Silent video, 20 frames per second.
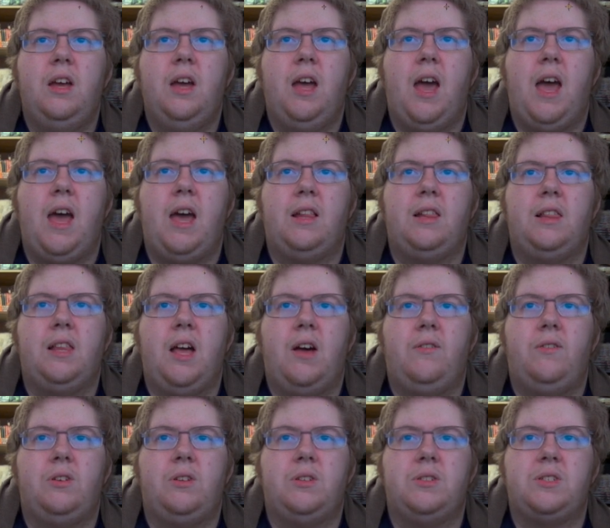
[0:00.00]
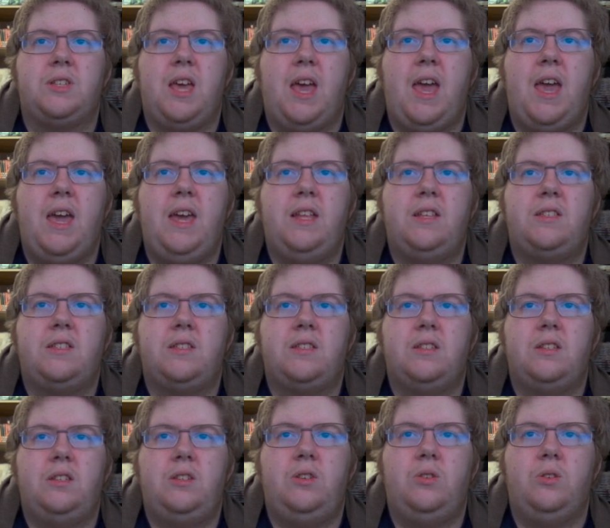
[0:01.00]
At levels 8,
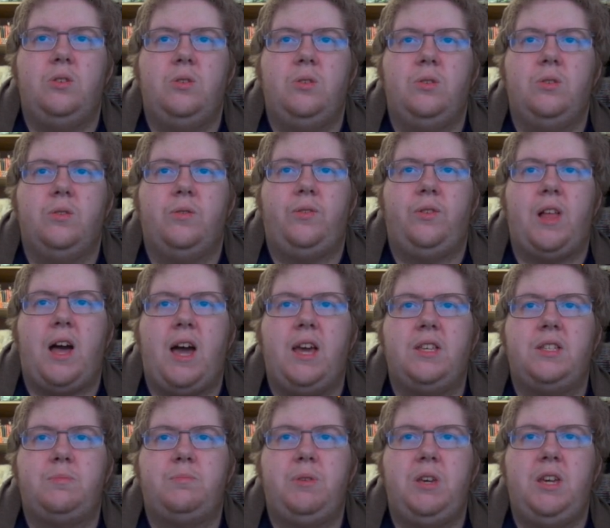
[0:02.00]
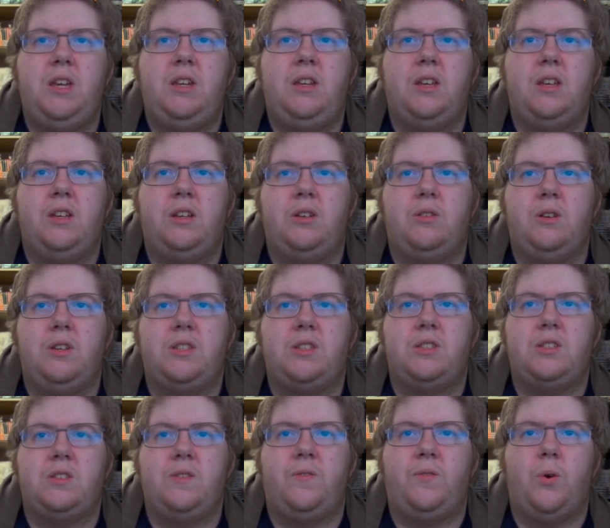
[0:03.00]
your fly speed
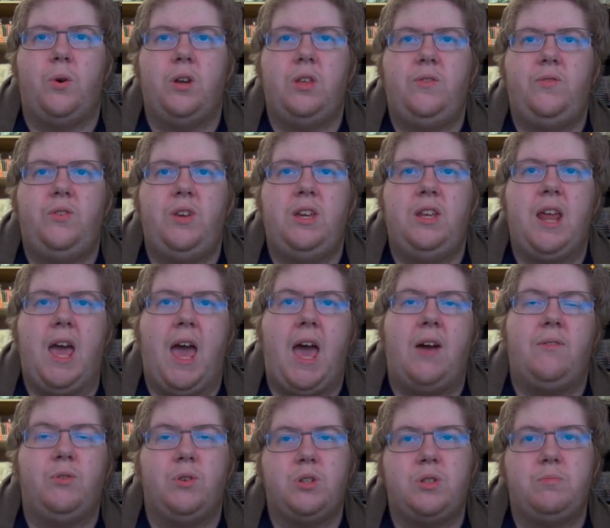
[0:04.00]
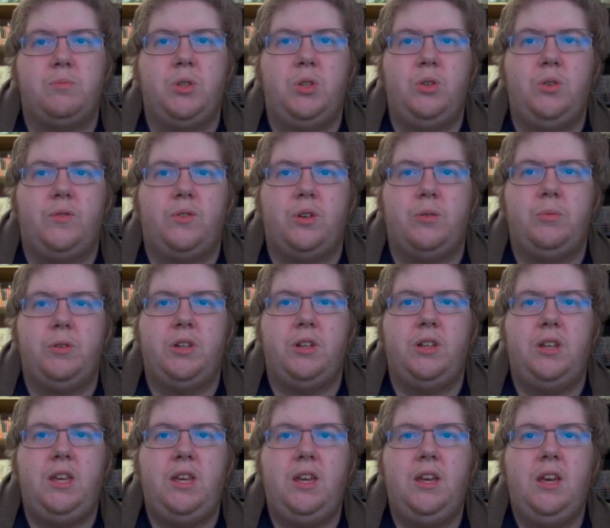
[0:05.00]
increases to 40 feet, average
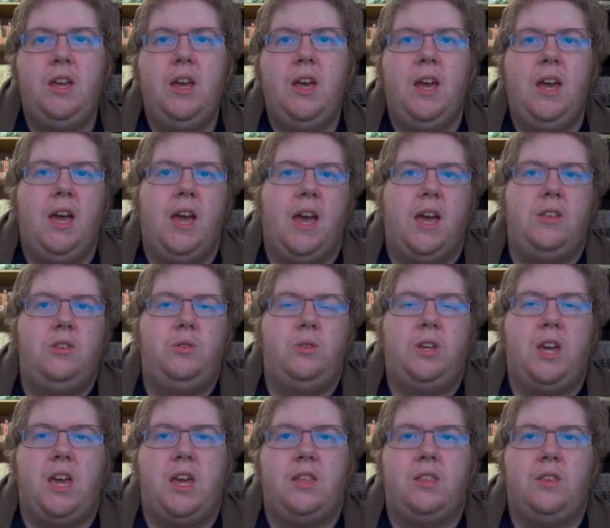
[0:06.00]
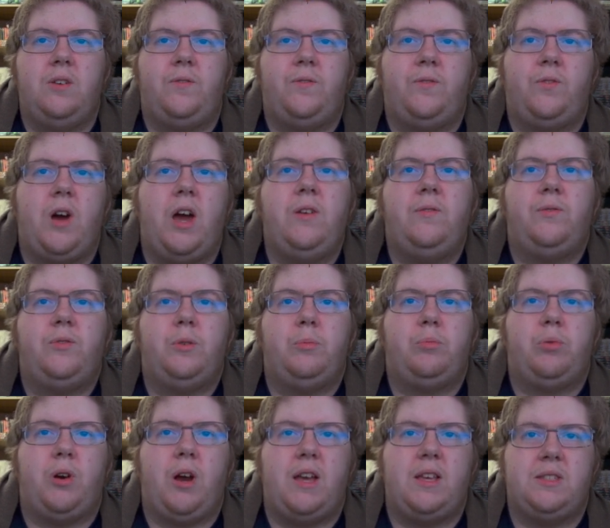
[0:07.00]
maneuverability, and you gain the Frightful
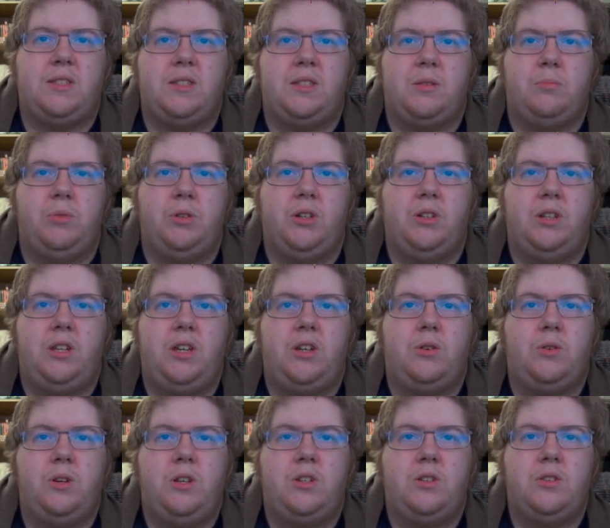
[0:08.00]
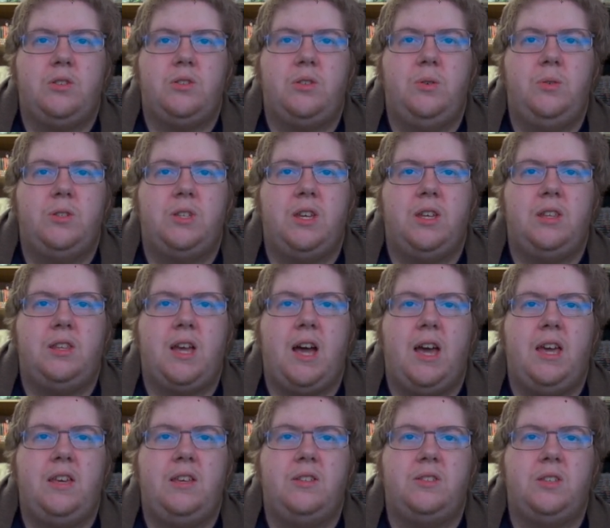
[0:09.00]
Presence ability. Creatures whose hit
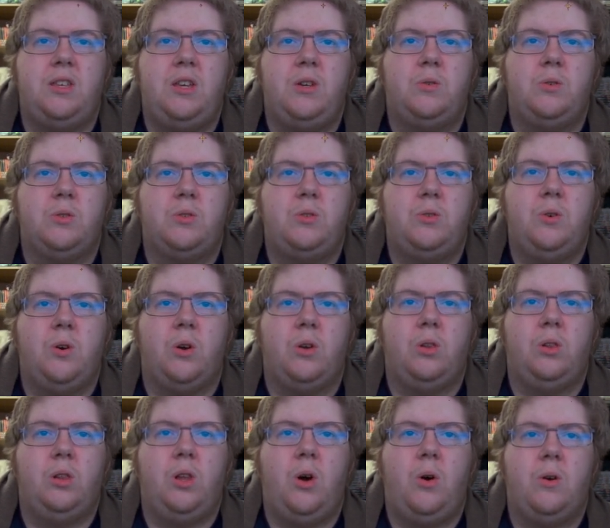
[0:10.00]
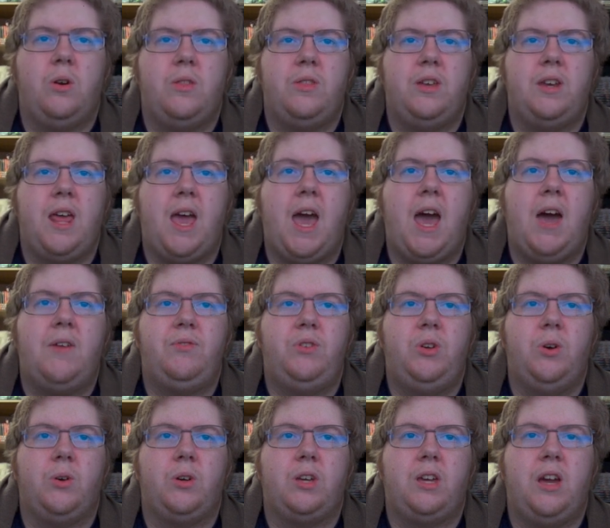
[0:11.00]
die is equal to or lower than half
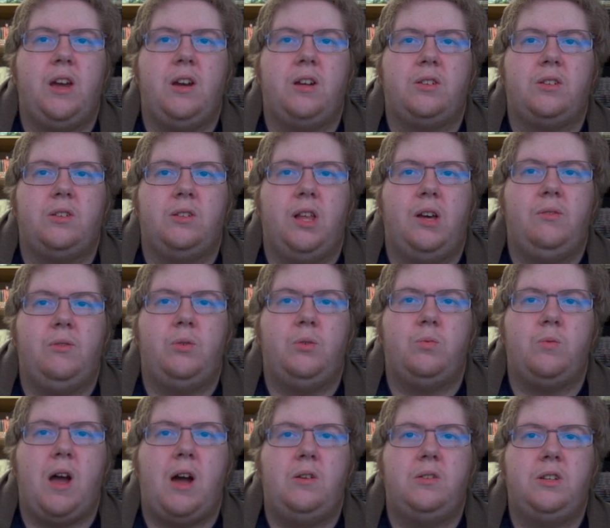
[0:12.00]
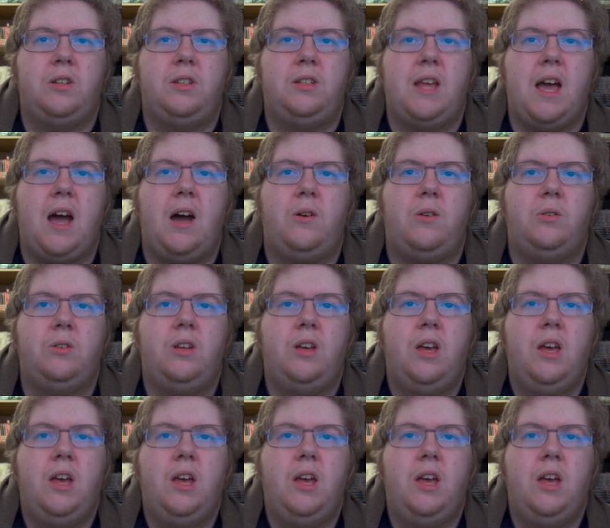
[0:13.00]
your character level rounded down